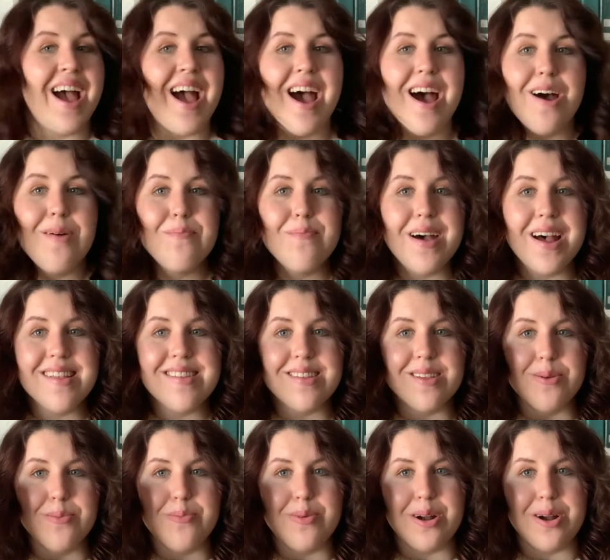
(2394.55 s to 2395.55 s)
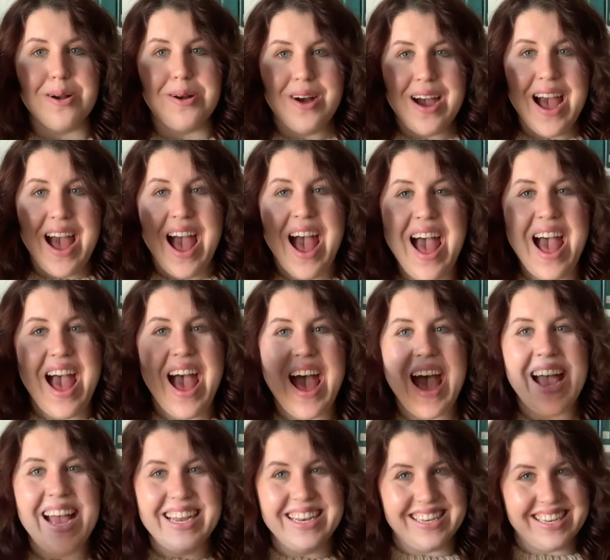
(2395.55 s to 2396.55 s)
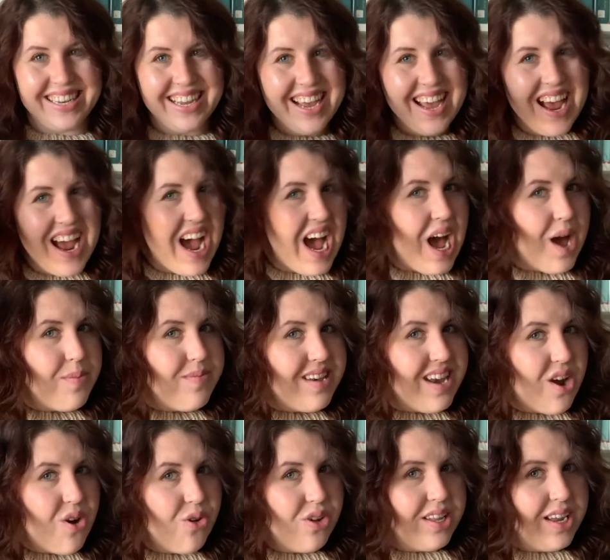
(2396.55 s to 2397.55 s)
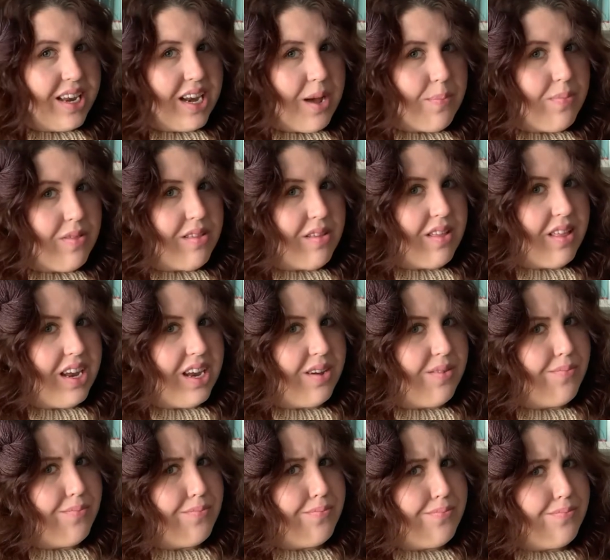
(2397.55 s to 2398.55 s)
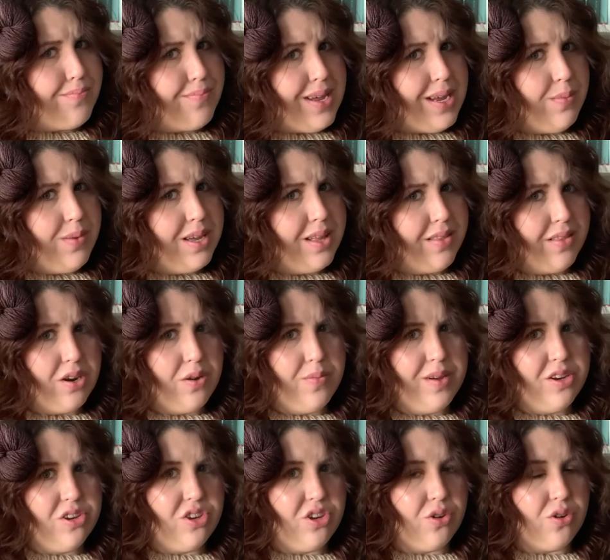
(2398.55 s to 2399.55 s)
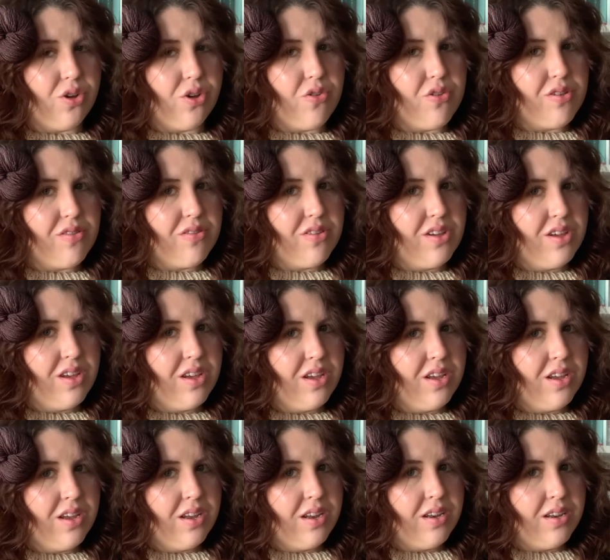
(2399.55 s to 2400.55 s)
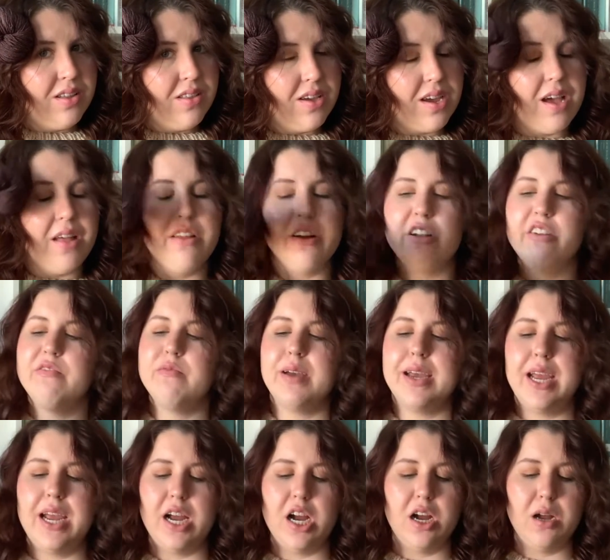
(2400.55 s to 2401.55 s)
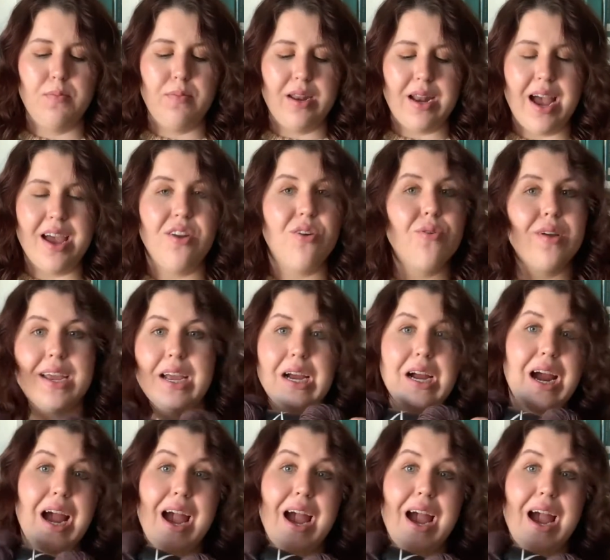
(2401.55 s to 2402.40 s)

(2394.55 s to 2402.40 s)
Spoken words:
A Musselburgh hat. Now holding it up, it's like maybe a little bit too close to the color of my hair, but I don't care.